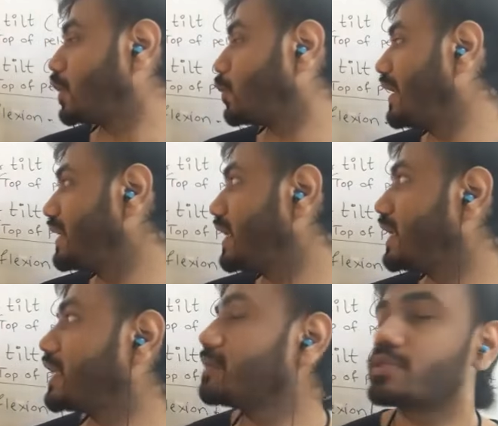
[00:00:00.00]
the 20
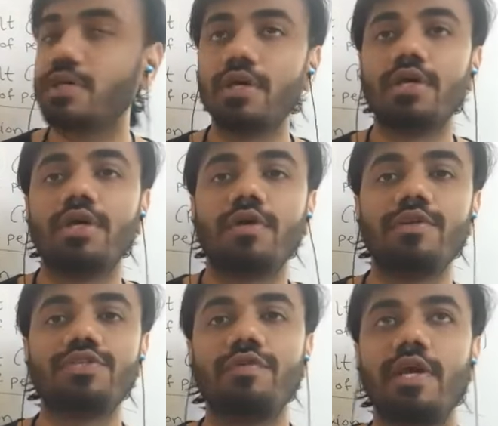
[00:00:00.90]
terms
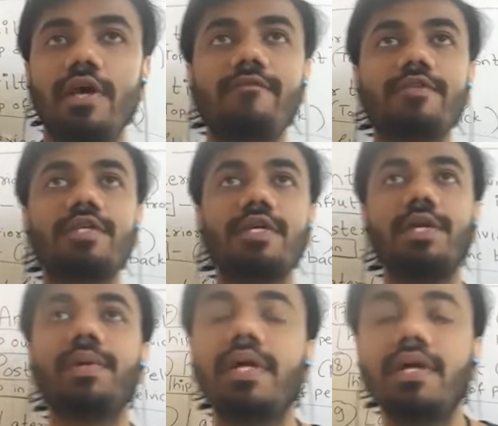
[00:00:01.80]
which we have seen
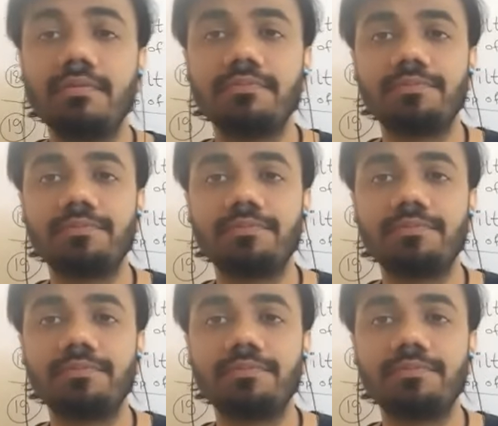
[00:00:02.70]
today